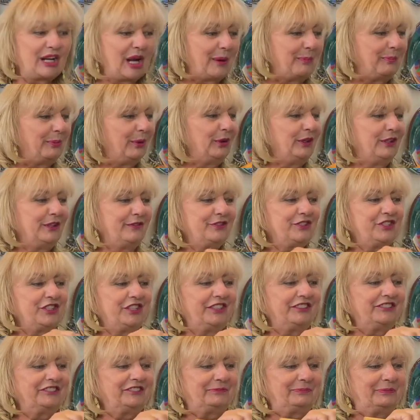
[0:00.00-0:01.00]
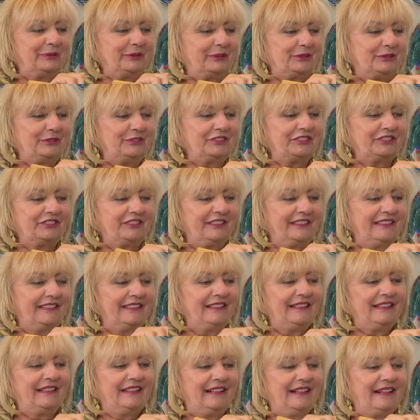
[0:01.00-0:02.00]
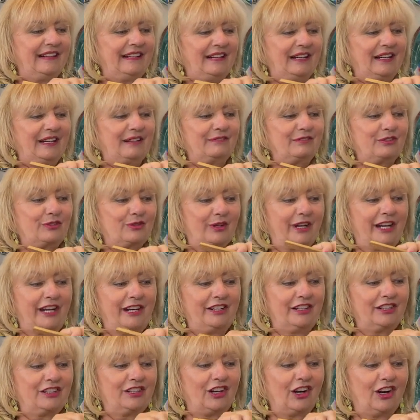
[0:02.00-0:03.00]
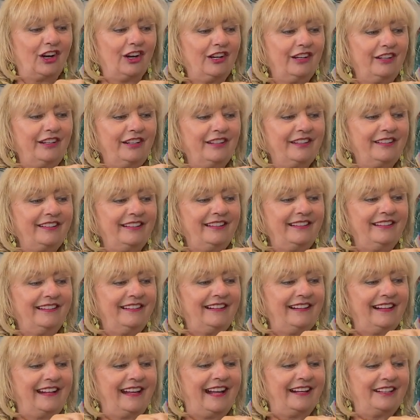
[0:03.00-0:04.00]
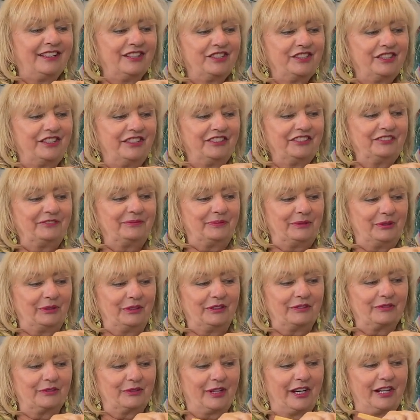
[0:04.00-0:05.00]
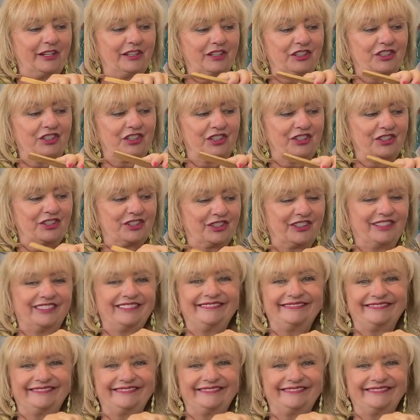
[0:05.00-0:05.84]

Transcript: couple of teaspoons of grated garlic and a teaspoon of grated ginger.